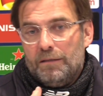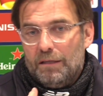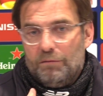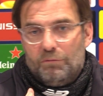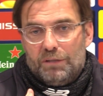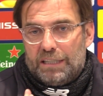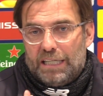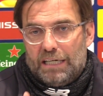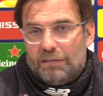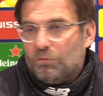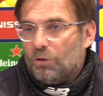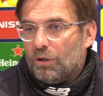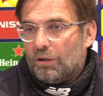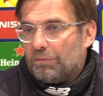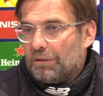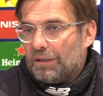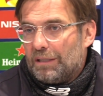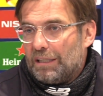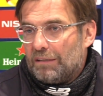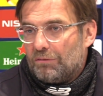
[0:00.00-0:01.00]
and we can
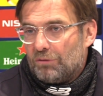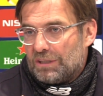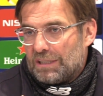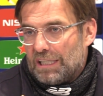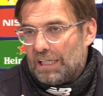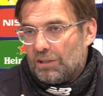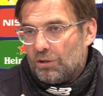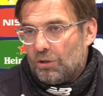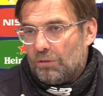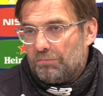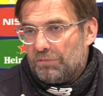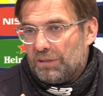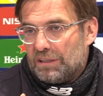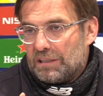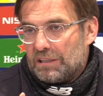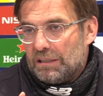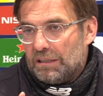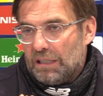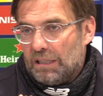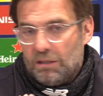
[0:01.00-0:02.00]
work with that result obviously.